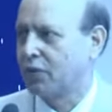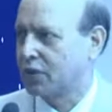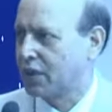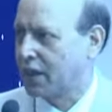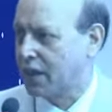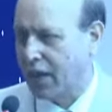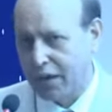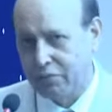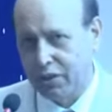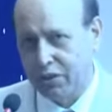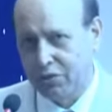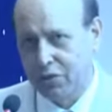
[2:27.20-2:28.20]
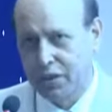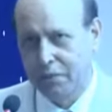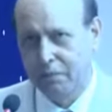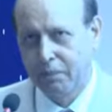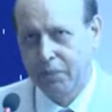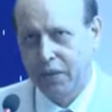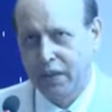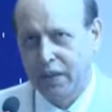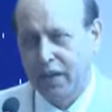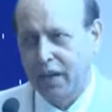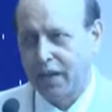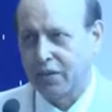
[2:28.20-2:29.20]
their livelihood,
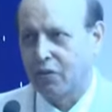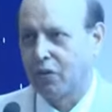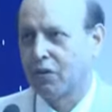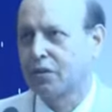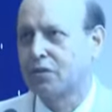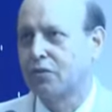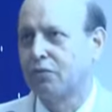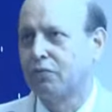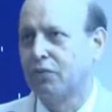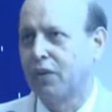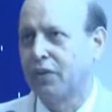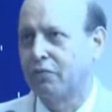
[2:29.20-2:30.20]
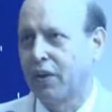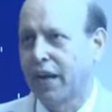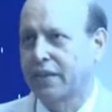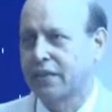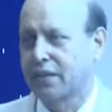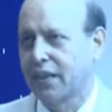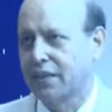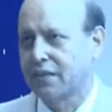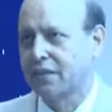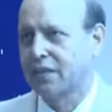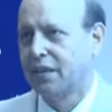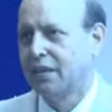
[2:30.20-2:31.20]
and also for the fact that
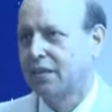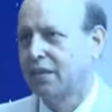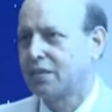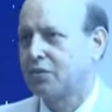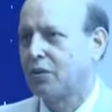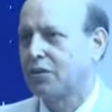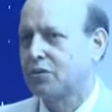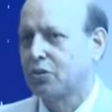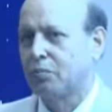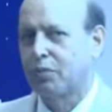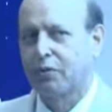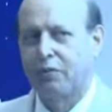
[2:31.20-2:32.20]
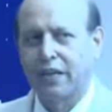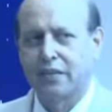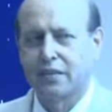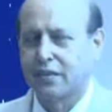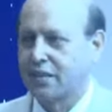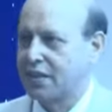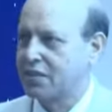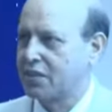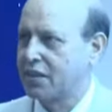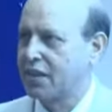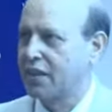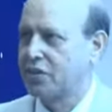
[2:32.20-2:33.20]
this also provides
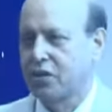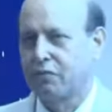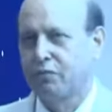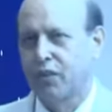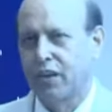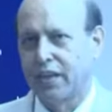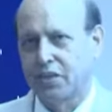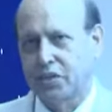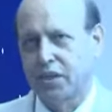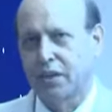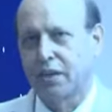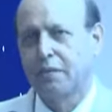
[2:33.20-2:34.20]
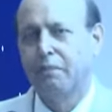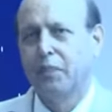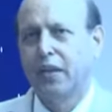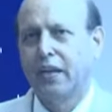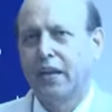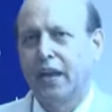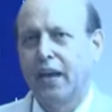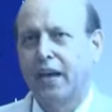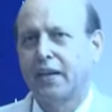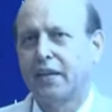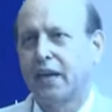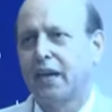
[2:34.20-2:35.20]
destination for leisure
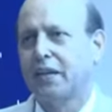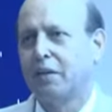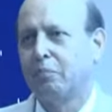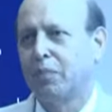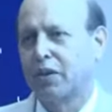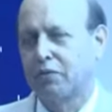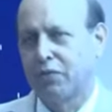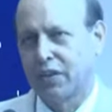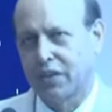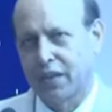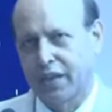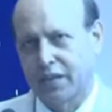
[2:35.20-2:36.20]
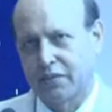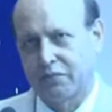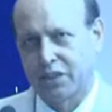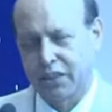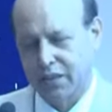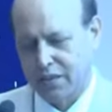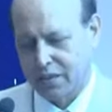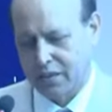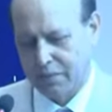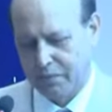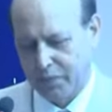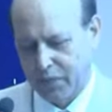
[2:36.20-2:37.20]
and a number of other activities.
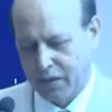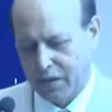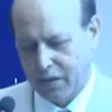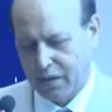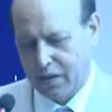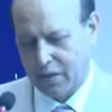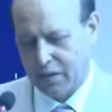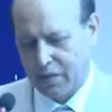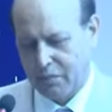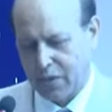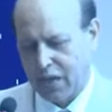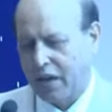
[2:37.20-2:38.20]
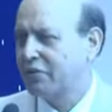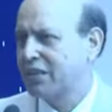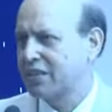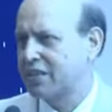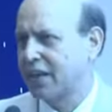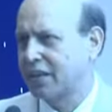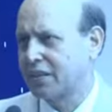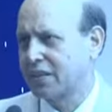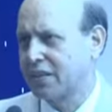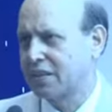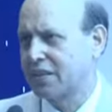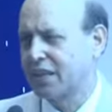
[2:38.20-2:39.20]
But having said
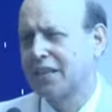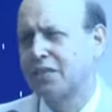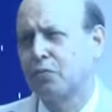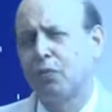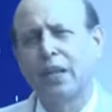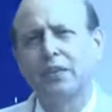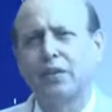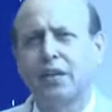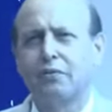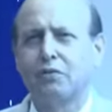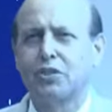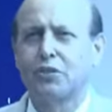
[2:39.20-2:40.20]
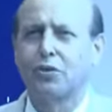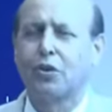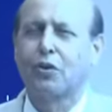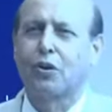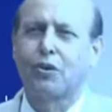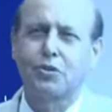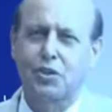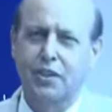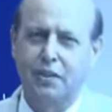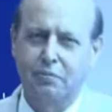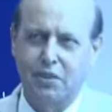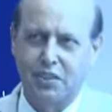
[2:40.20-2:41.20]
this, there is one thing which is
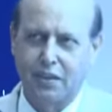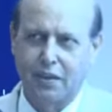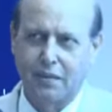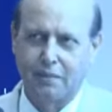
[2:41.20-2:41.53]
grossly missing,